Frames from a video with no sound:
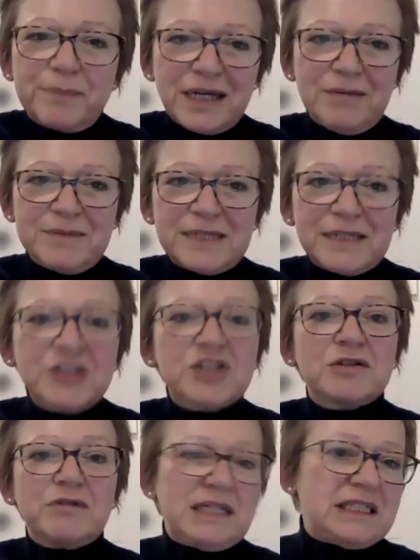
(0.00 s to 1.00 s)
becomes
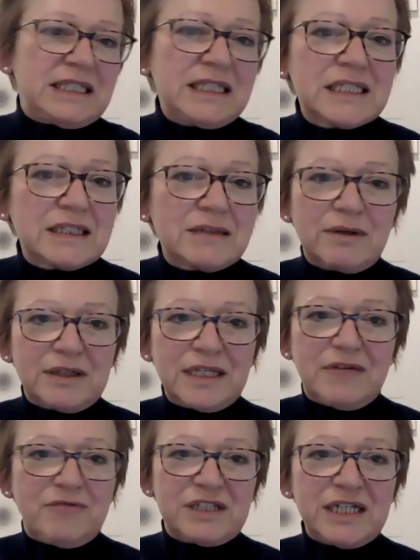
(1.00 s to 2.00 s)
integrated into the
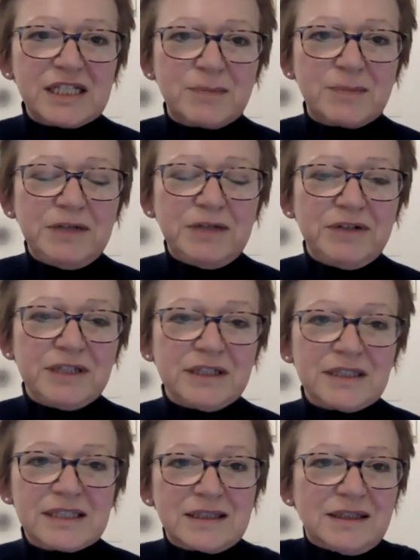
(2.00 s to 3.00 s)
everyday
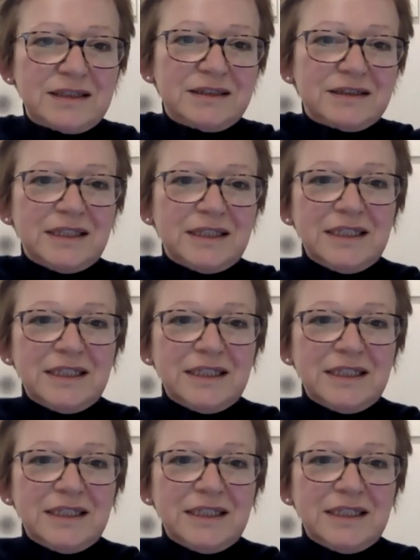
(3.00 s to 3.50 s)
experience. And